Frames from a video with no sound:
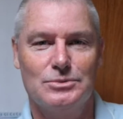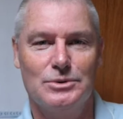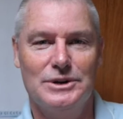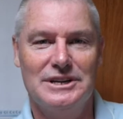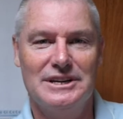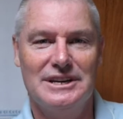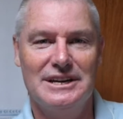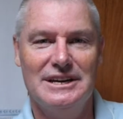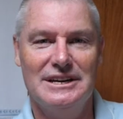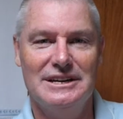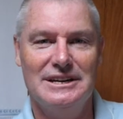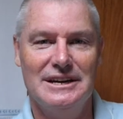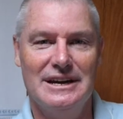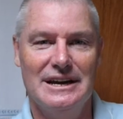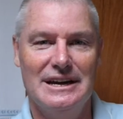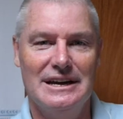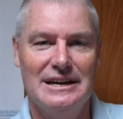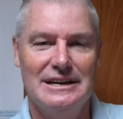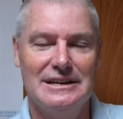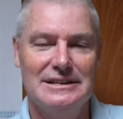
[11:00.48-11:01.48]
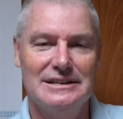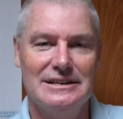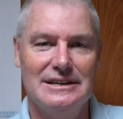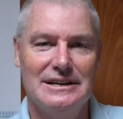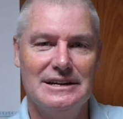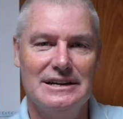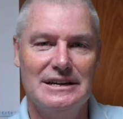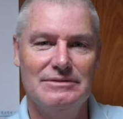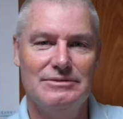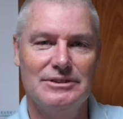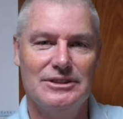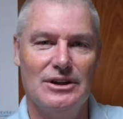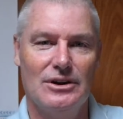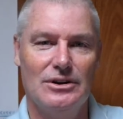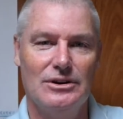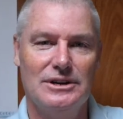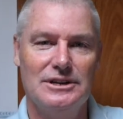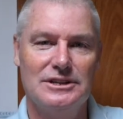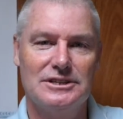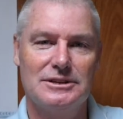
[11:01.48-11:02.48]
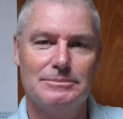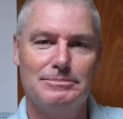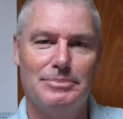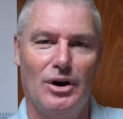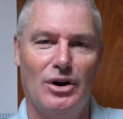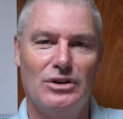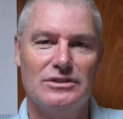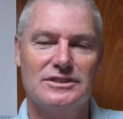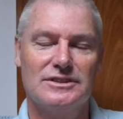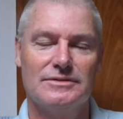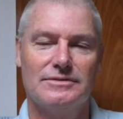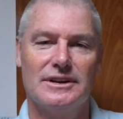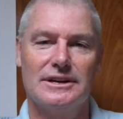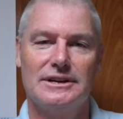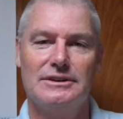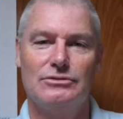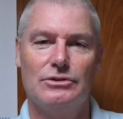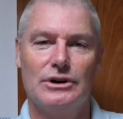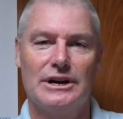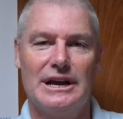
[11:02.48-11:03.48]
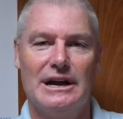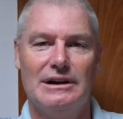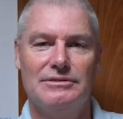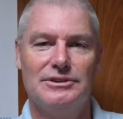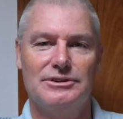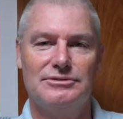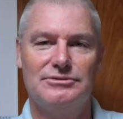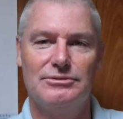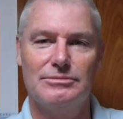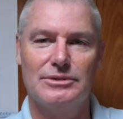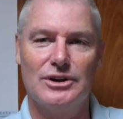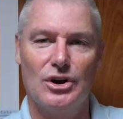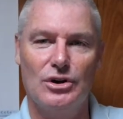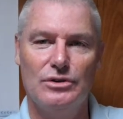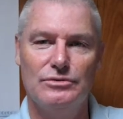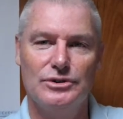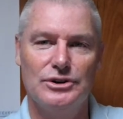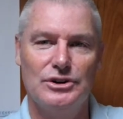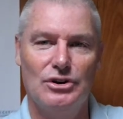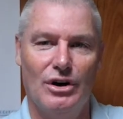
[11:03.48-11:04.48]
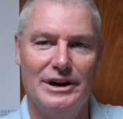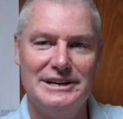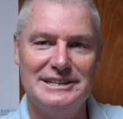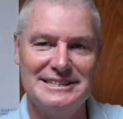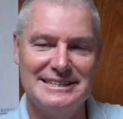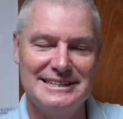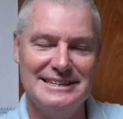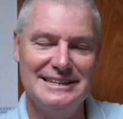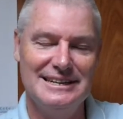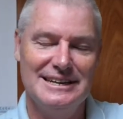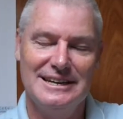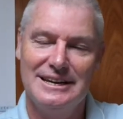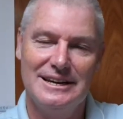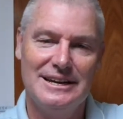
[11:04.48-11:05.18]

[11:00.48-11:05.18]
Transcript: weekend. And even though he supposedly recovered from COVID-19,